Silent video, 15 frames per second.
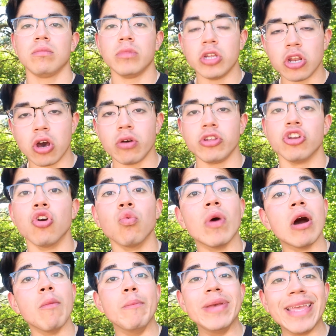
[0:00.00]
you know, your
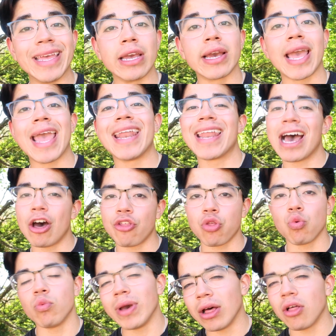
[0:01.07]
well-being and health
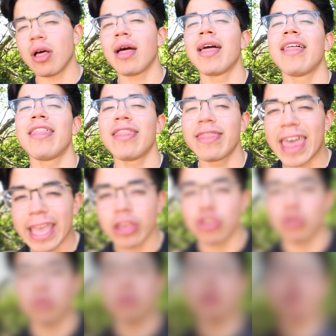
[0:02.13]
will thank you. I
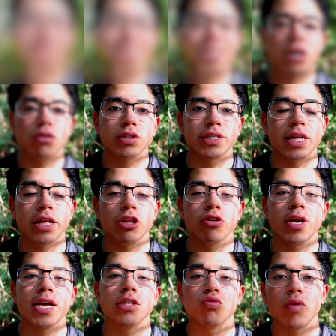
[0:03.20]
realized I was telling you
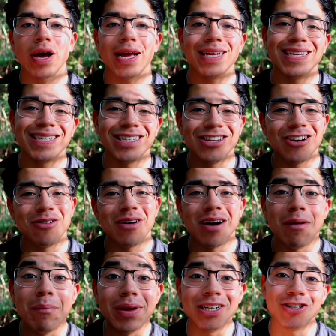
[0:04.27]
guys why, you know,
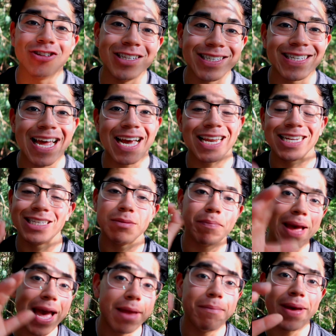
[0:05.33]
habitually snacking is
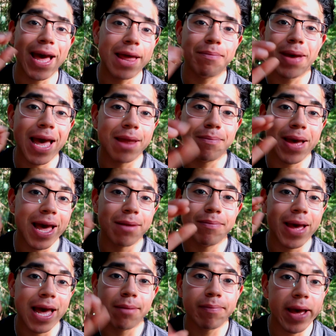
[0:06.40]

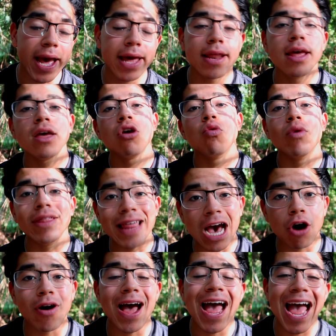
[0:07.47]
bad
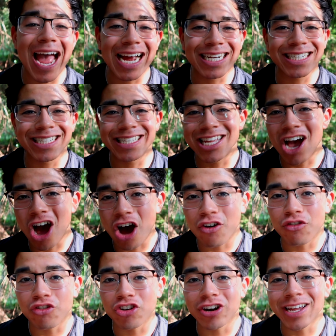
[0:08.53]
without actually
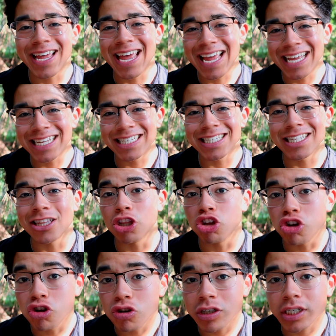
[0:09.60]
offering a
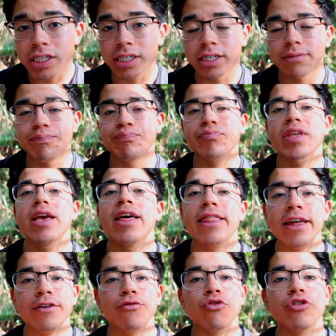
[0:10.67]
solution.
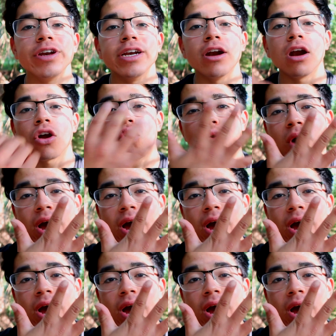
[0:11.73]
Therefore, here are